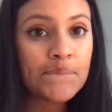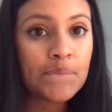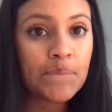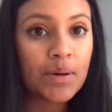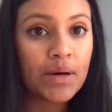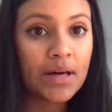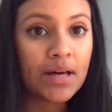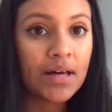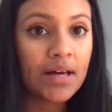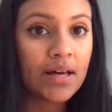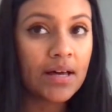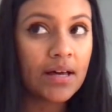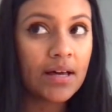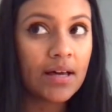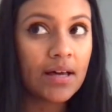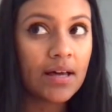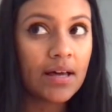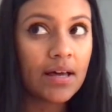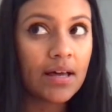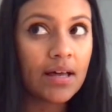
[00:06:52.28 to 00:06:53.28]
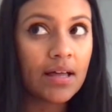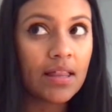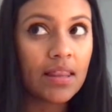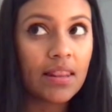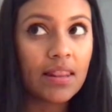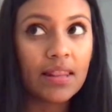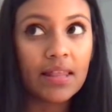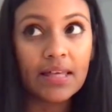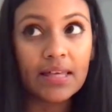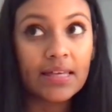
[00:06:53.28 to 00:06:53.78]
But
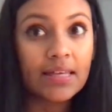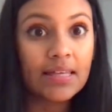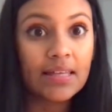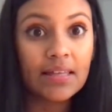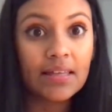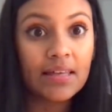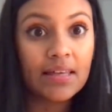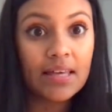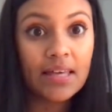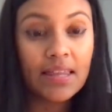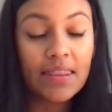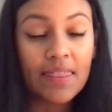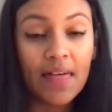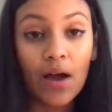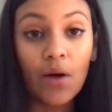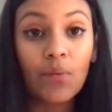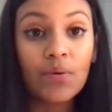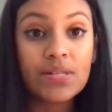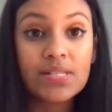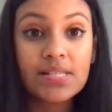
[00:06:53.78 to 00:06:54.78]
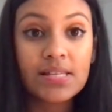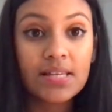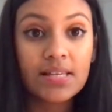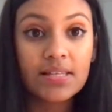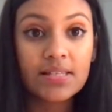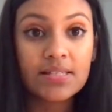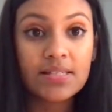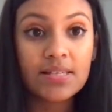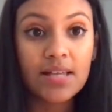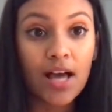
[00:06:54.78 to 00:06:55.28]
like that
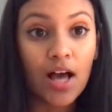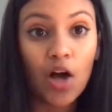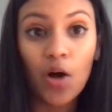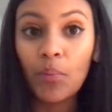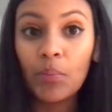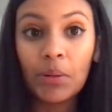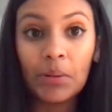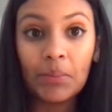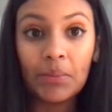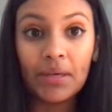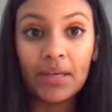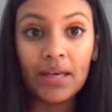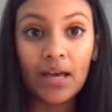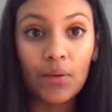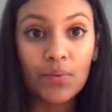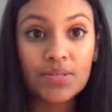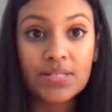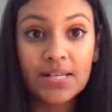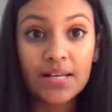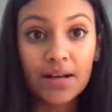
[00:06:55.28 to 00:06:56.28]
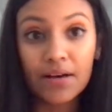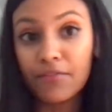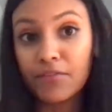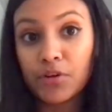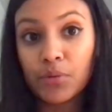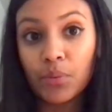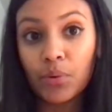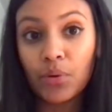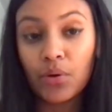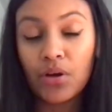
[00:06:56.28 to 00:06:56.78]
wasn't helping me. I wasn't
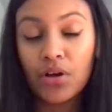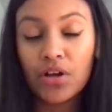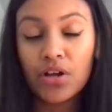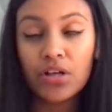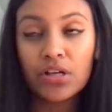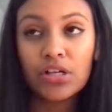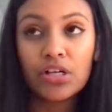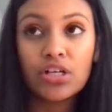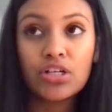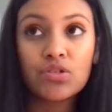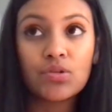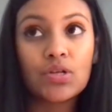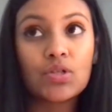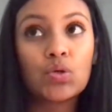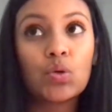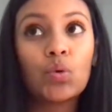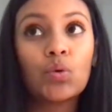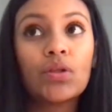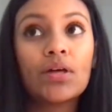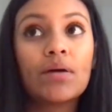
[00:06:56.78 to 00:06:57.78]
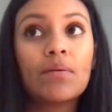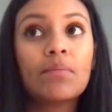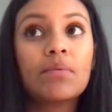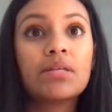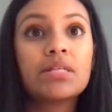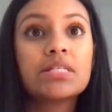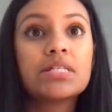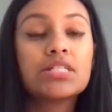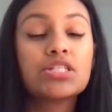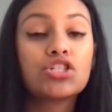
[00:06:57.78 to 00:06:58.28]
comfortable. So I told him
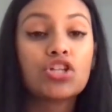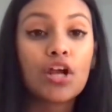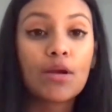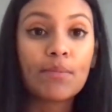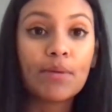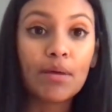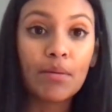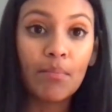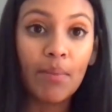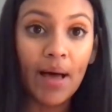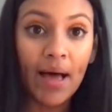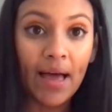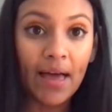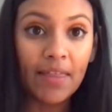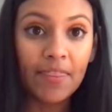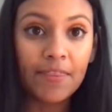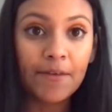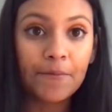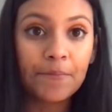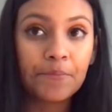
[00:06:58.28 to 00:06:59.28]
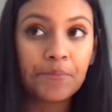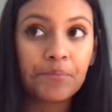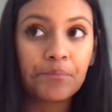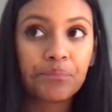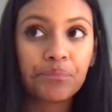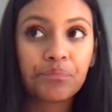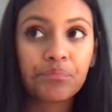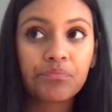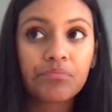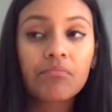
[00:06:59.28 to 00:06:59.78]
to start me a bath.
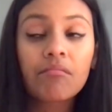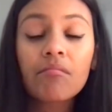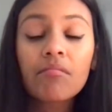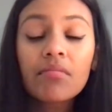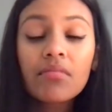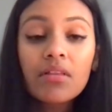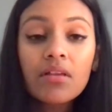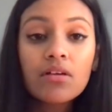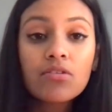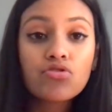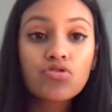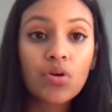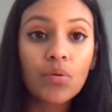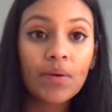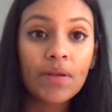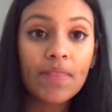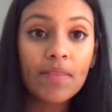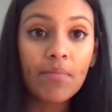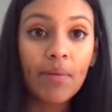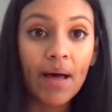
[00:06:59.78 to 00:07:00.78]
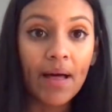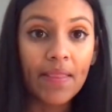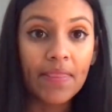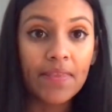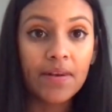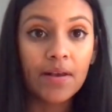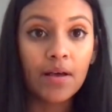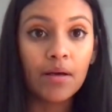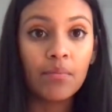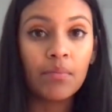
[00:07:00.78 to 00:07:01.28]
So I went in the
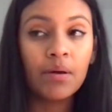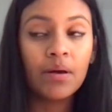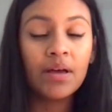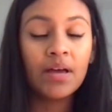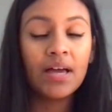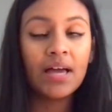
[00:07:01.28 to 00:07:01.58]
bathtub,